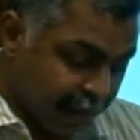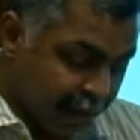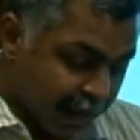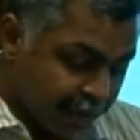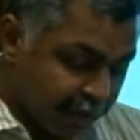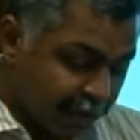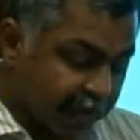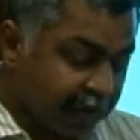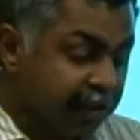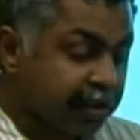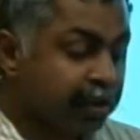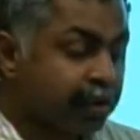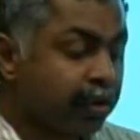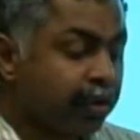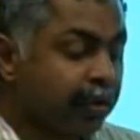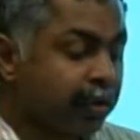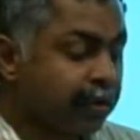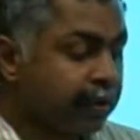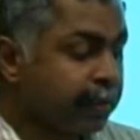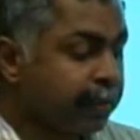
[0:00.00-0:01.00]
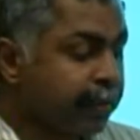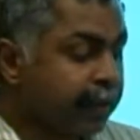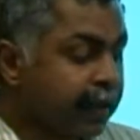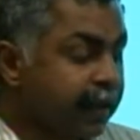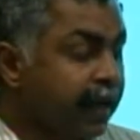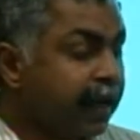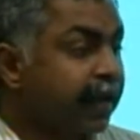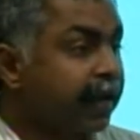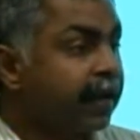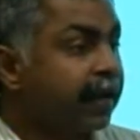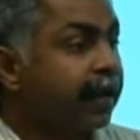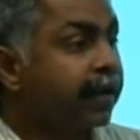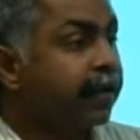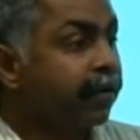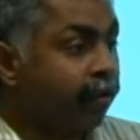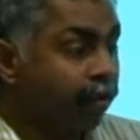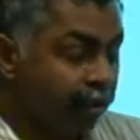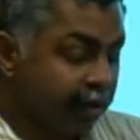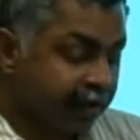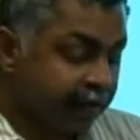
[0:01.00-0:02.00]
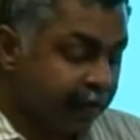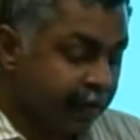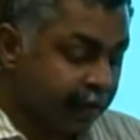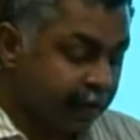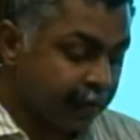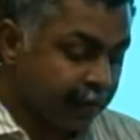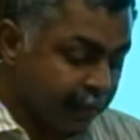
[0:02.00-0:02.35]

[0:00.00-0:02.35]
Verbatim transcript: So this should be done at a holistic